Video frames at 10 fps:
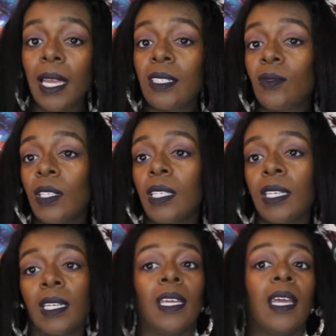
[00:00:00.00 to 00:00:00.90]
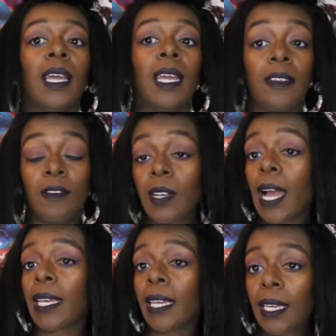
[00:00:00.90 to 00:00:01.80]
It's really good hair. And if you
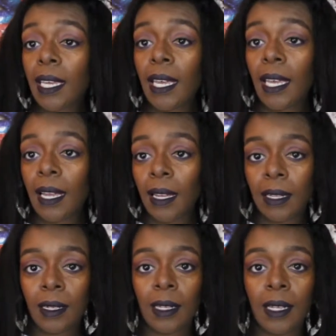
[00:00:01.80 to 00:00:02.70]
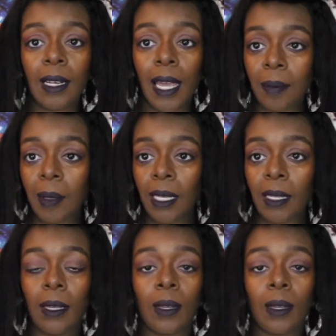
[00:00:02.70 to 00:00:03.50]
got kinky hair like me,